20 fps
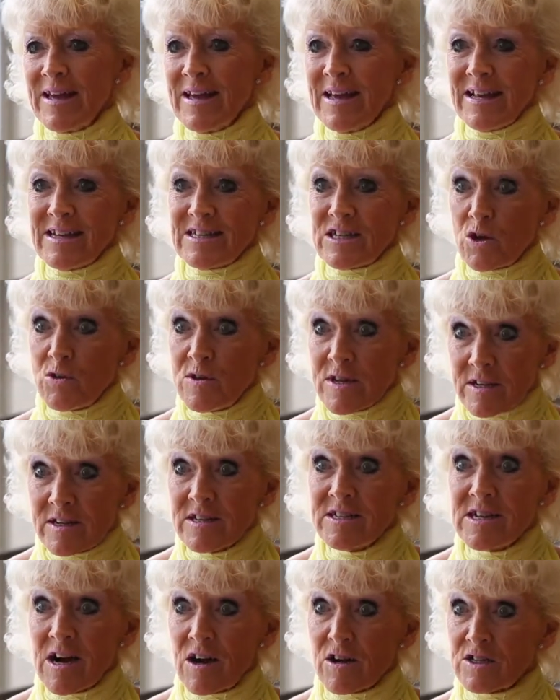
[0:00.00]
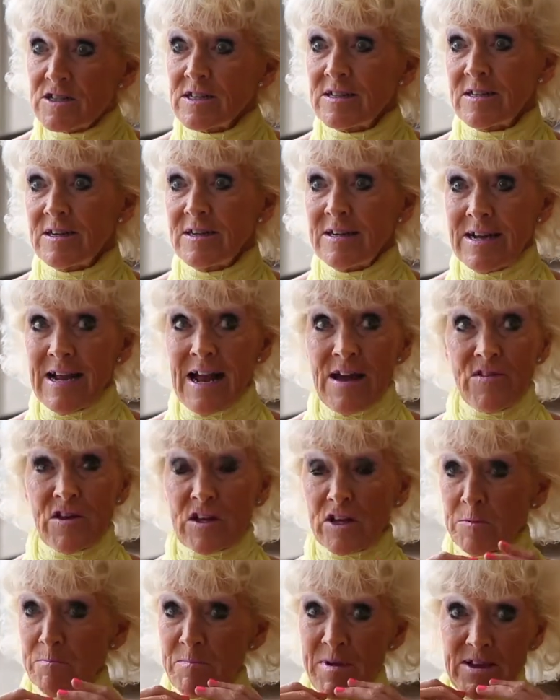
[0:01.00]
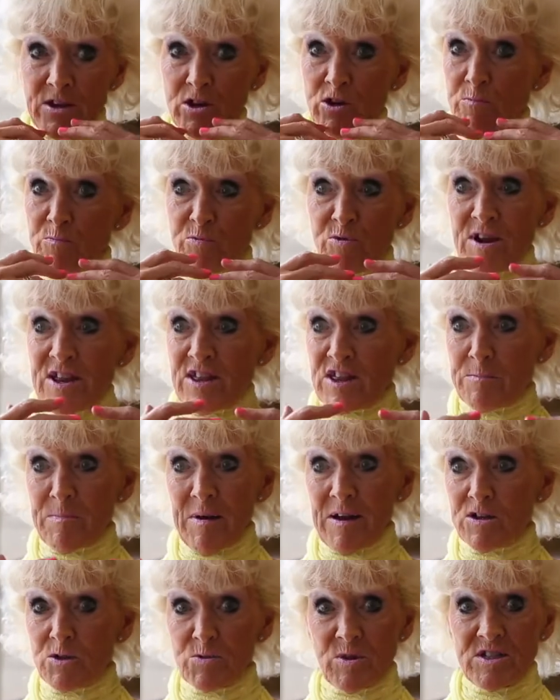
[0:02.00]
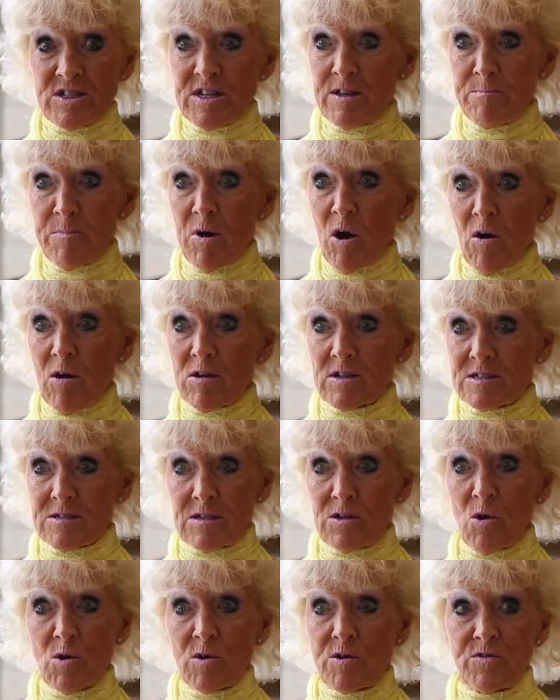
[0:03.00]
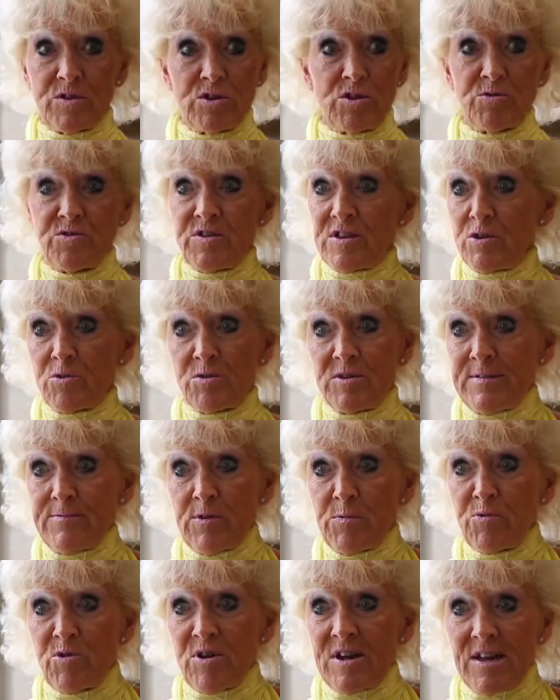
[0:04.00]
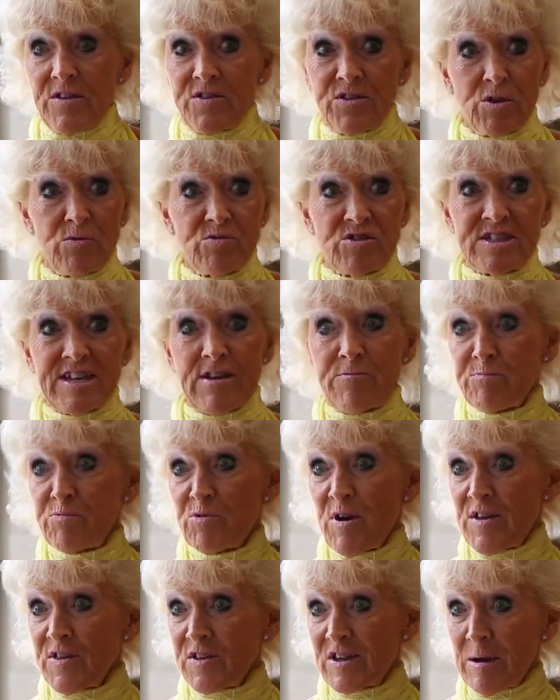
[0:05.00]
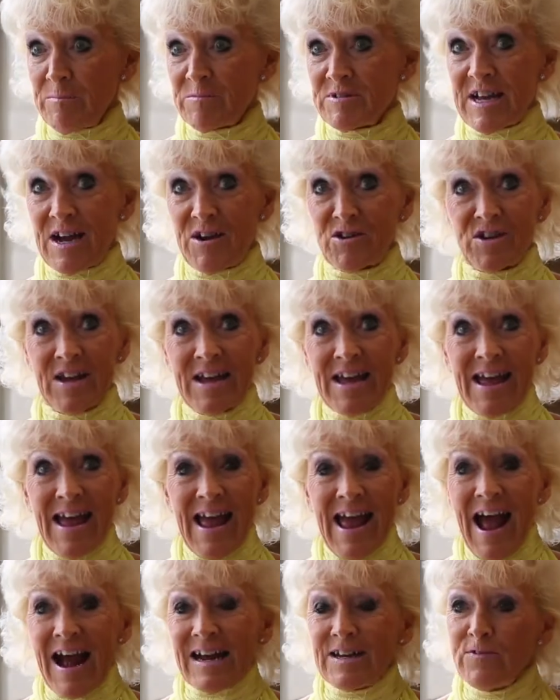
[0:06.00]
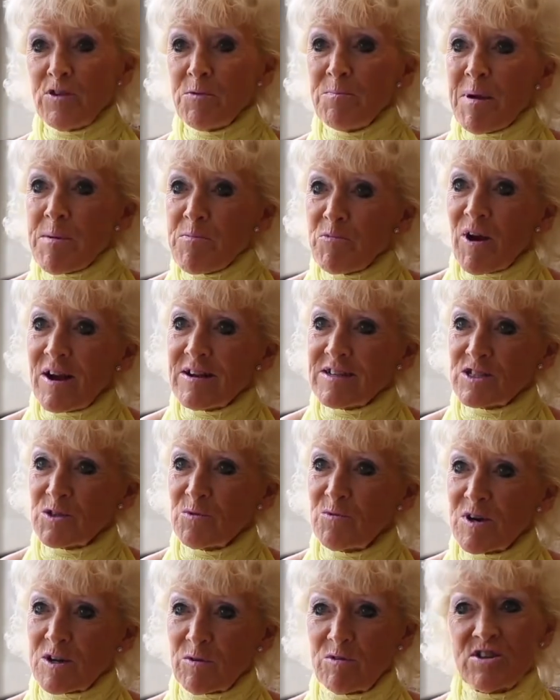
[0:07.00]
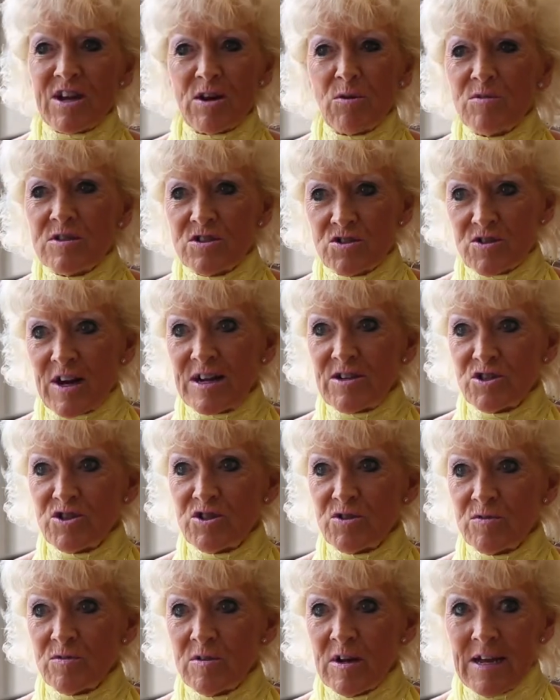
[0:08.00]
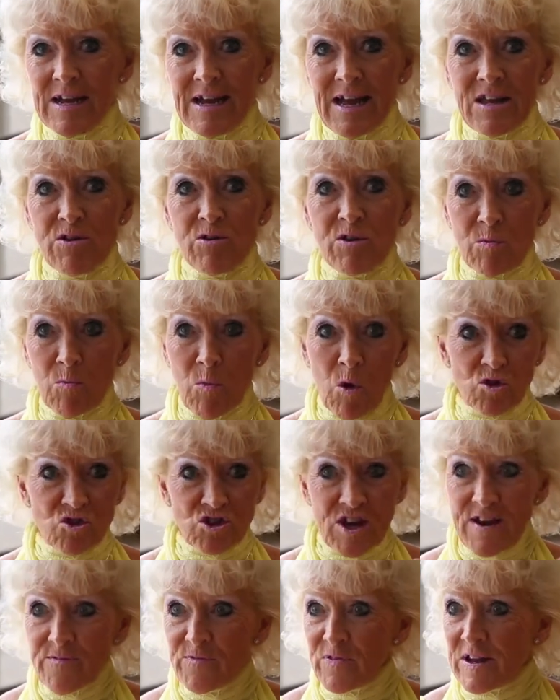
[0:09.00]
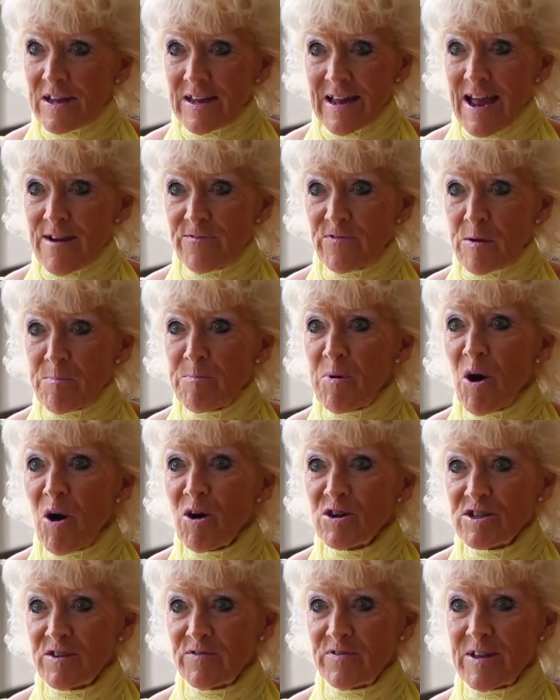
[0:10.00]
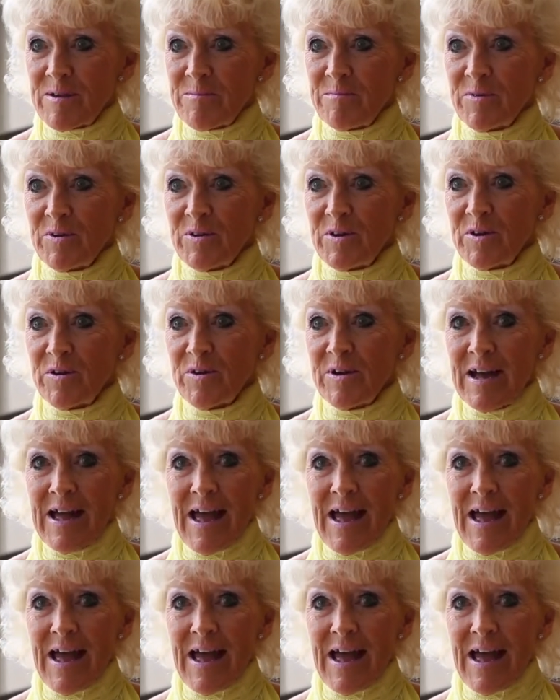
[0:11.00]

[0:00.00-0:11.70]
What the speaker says: He's the only conductor that can make you breathe about 20 bars longer than you think you could ever breathe. You just have breath comes out. And if you memorize the work, which I always try to do, you can watch every part of him, you know.